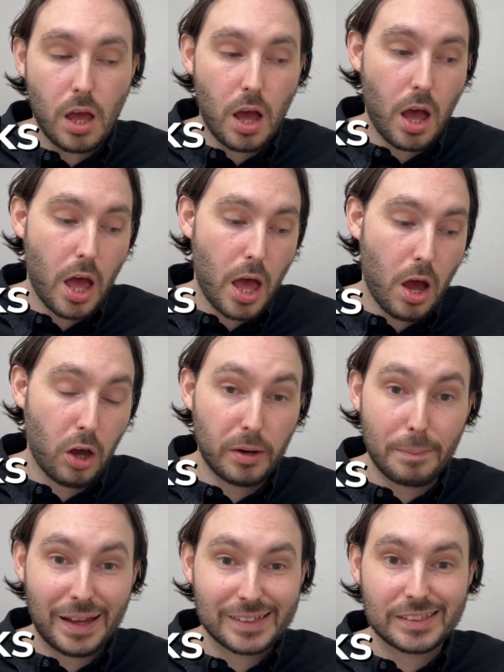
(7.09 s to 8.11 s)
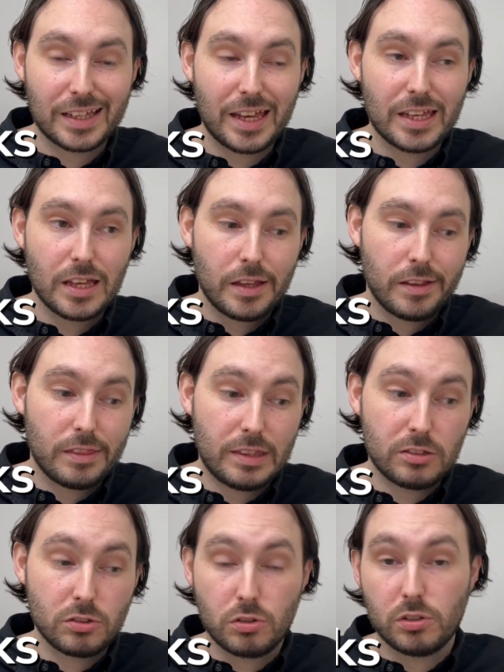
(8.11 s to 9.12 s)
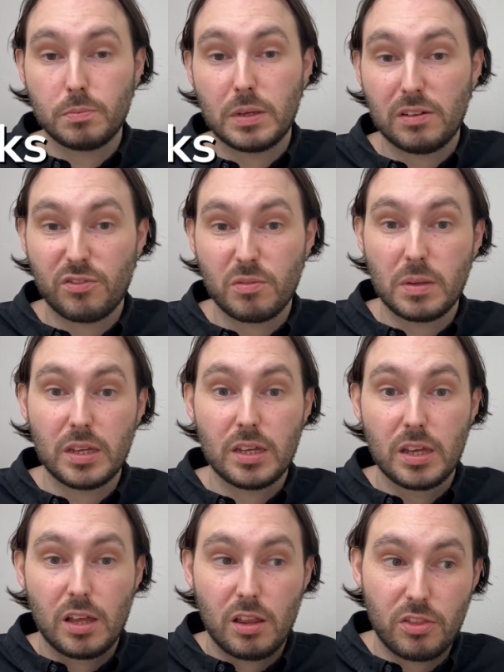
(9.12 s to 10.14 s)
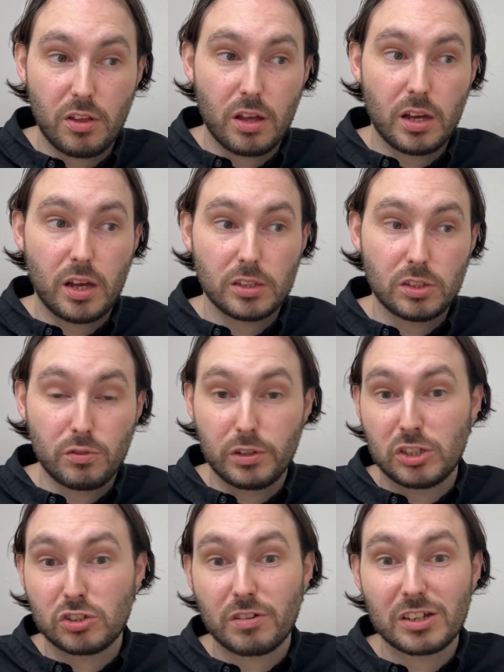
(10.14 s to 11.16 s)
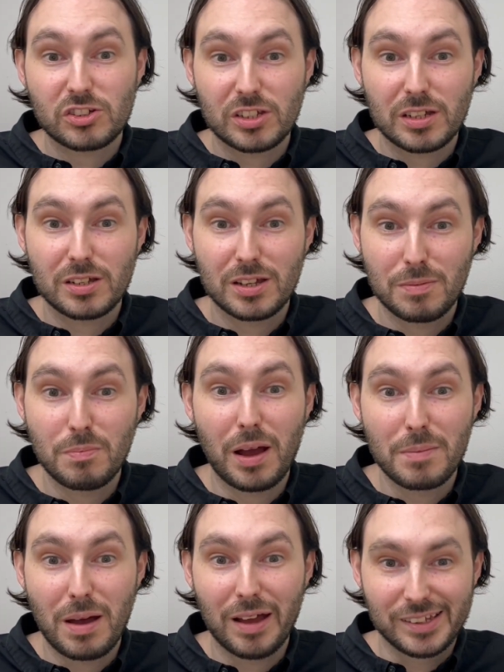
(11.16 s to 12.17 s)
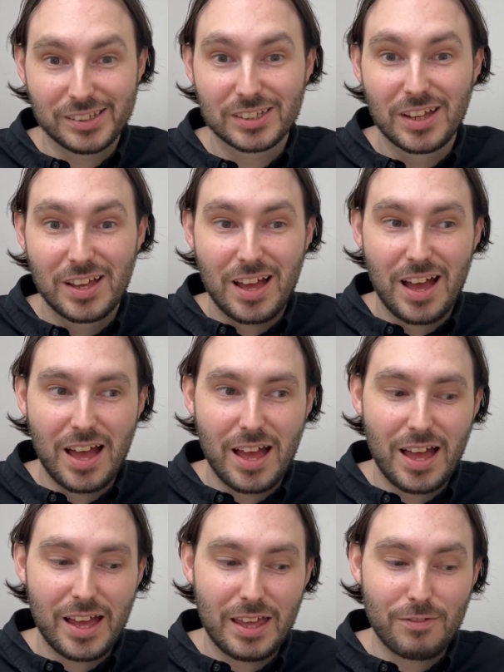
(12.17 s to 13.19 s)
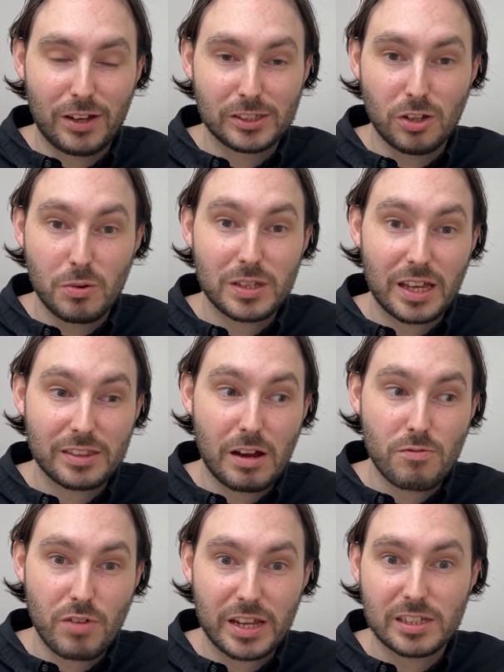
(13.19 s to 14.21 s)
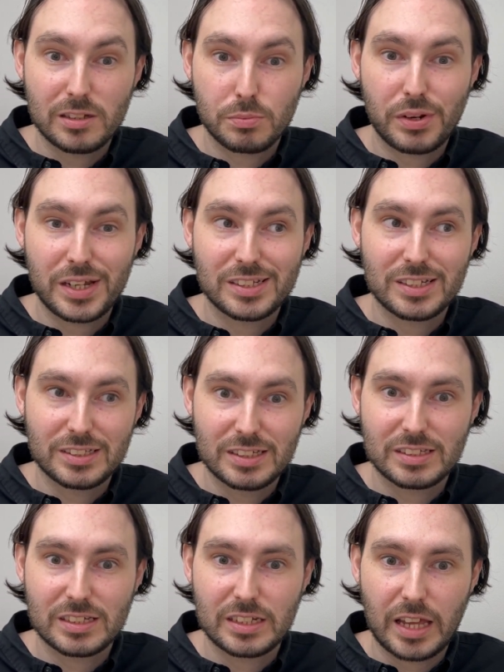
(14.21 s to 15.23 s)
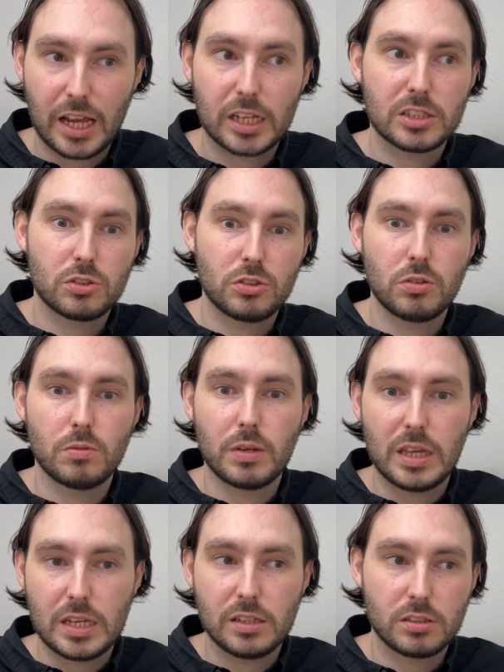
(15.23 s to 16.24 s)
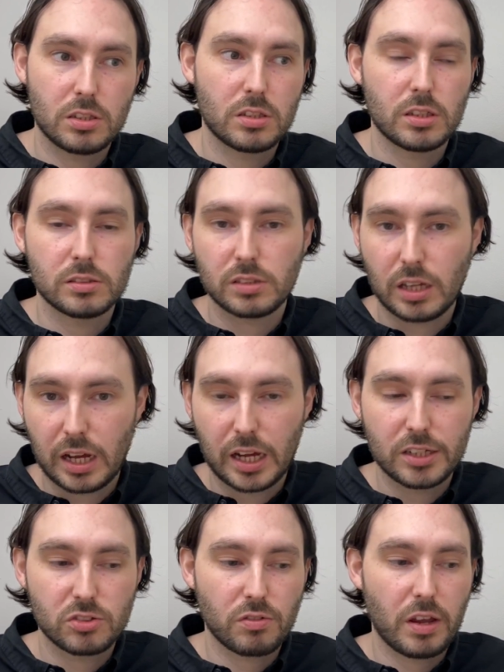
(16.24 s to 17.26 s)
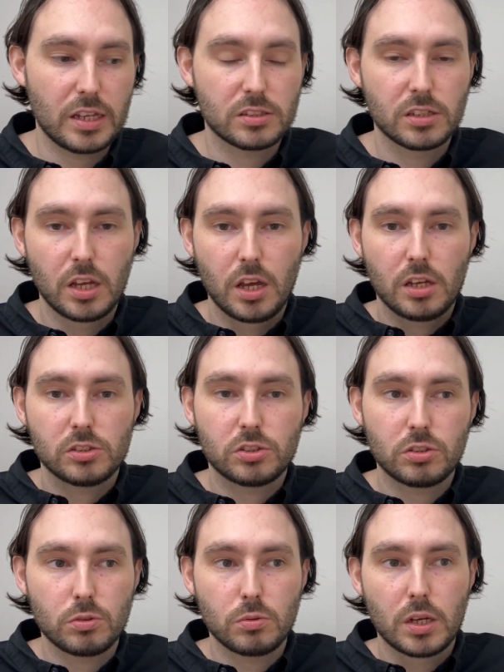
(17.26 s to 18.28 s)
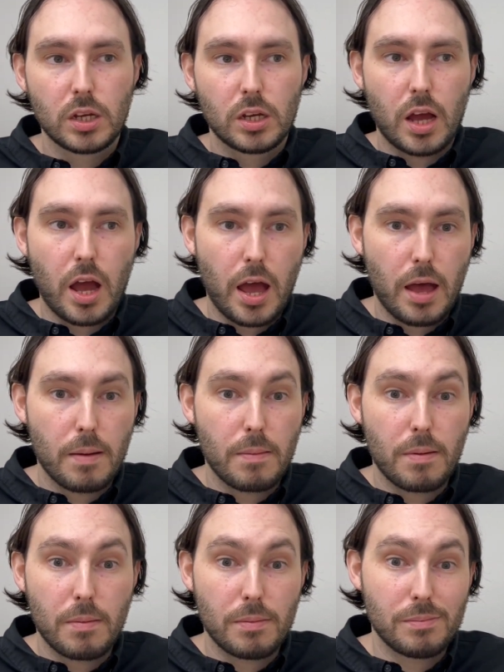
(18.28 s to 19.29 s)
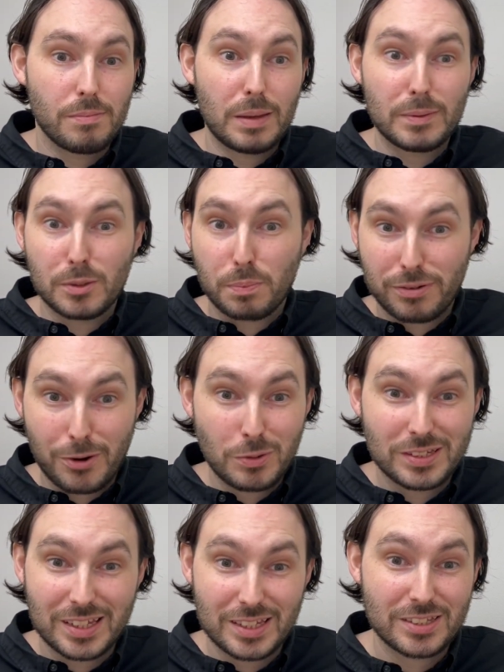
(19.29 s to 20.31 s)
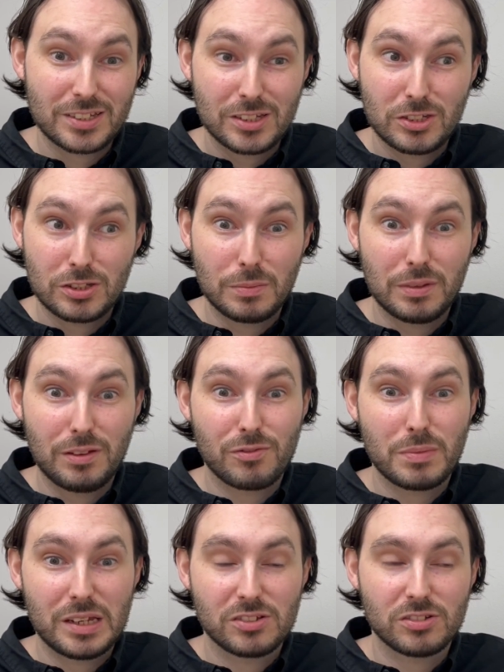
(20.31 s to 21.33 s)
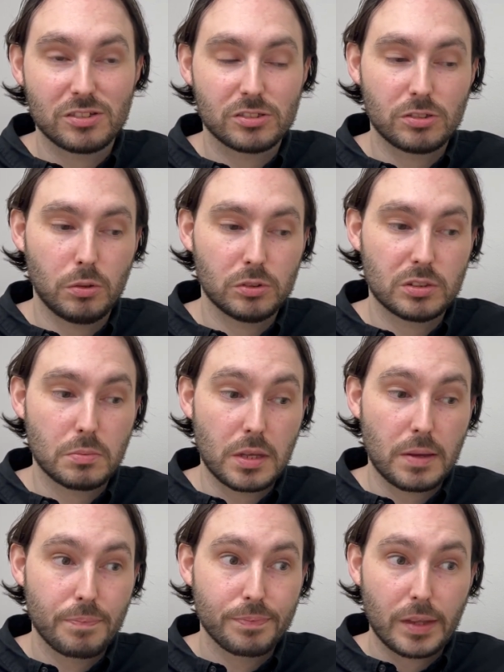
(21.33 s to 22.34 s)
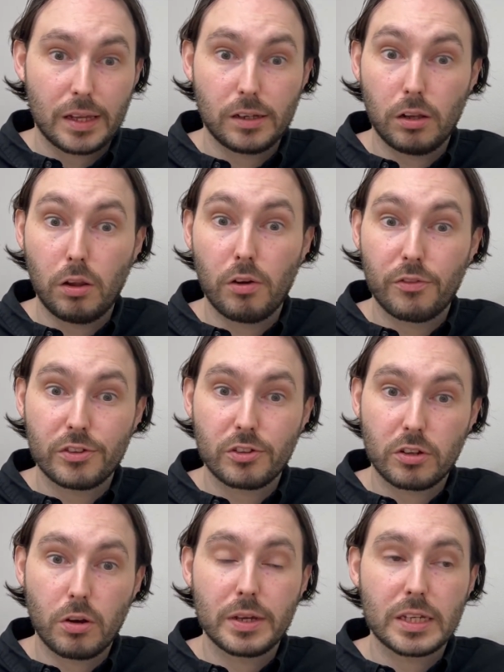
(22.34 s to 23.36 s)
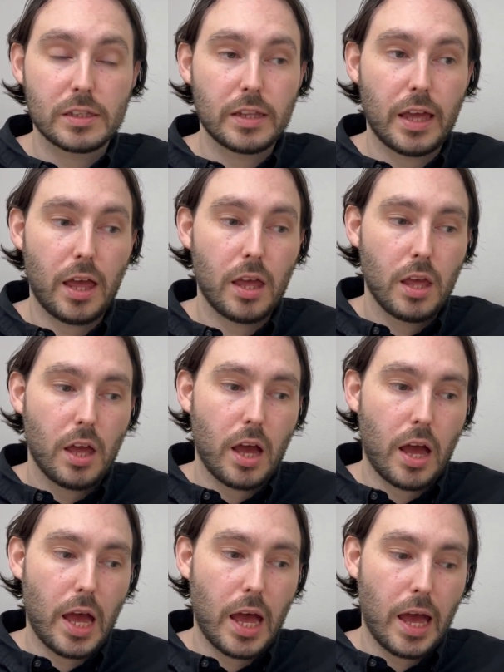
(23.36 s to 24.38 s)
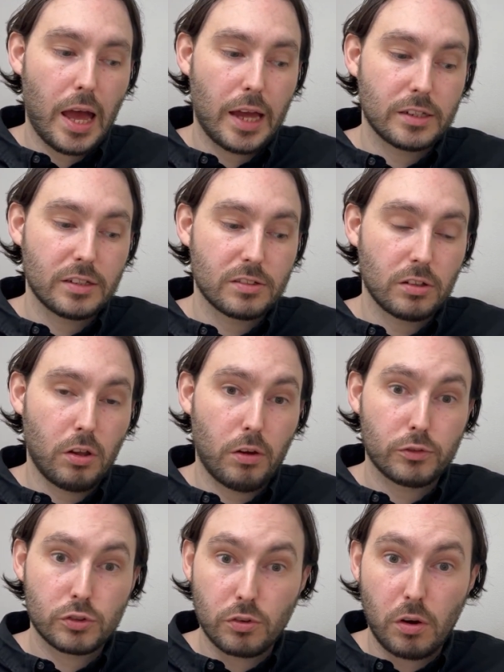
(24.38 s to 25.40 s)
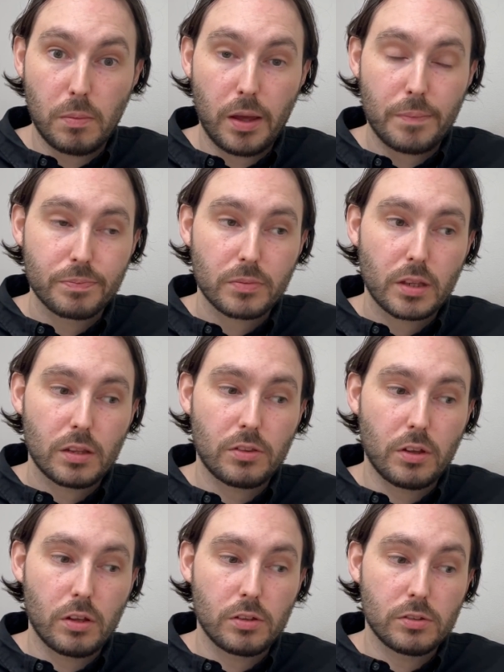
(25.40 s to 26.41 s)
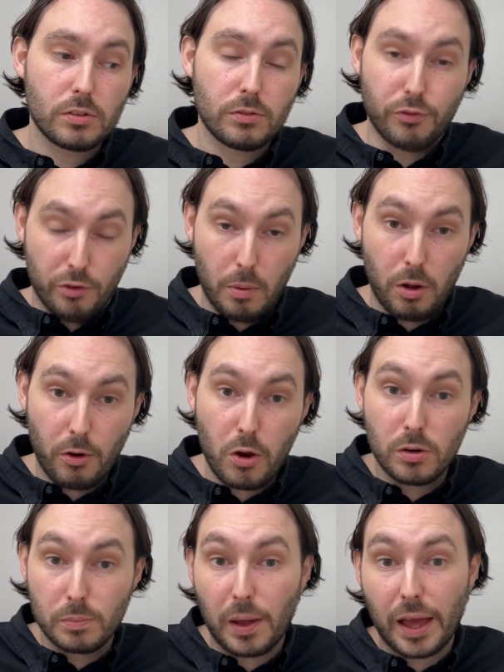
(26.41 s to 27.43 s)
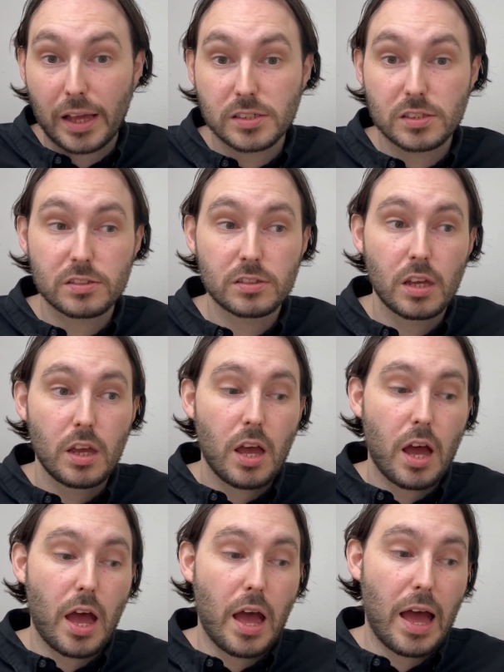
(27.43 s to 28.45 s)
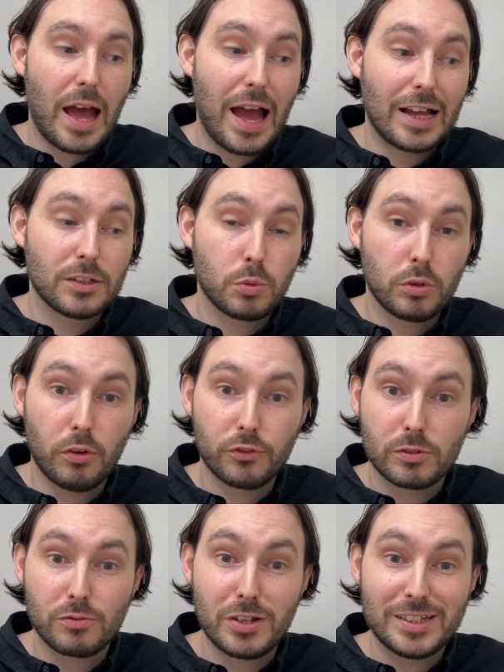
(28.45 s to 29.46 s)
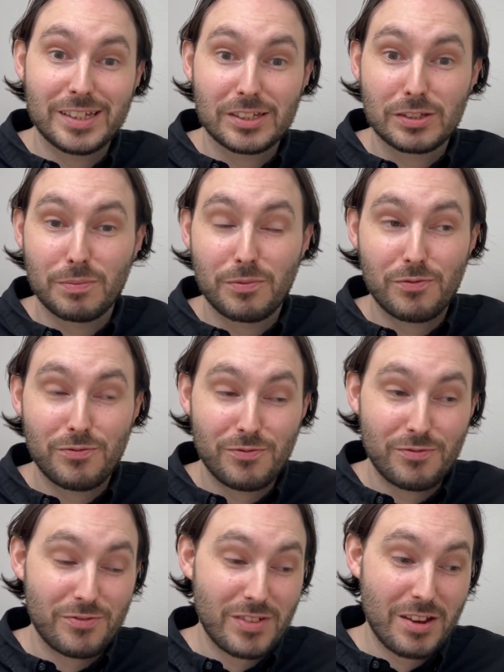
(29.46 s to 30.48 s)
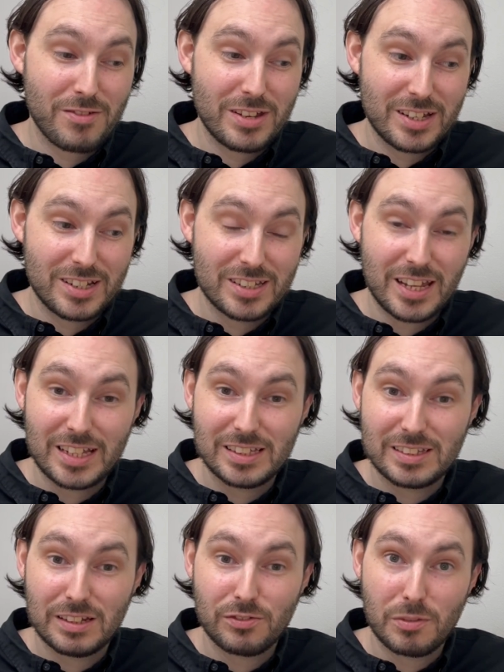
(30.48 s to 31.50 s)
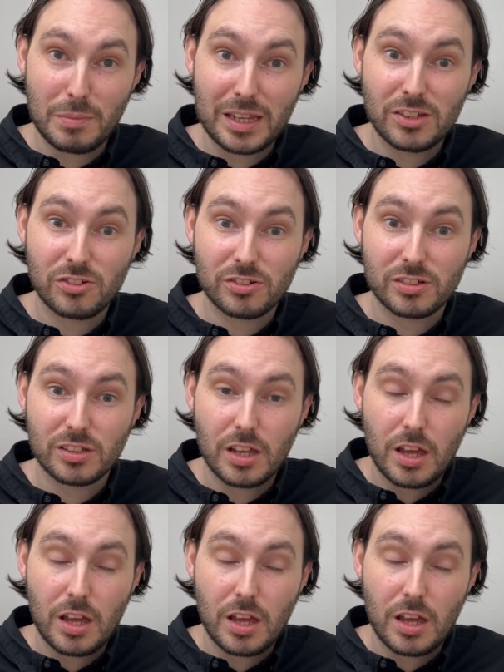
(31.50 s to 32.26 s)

On a bad day, this could mean for me that you're really stretching my mind if I don't get that regular break to disconnect, to eat, to hydrate, to maybe to process some of the information that's told to me. And a lot of us are going in there and there's a lot of trauma that from our own pasts, and we're often reading some very intense information.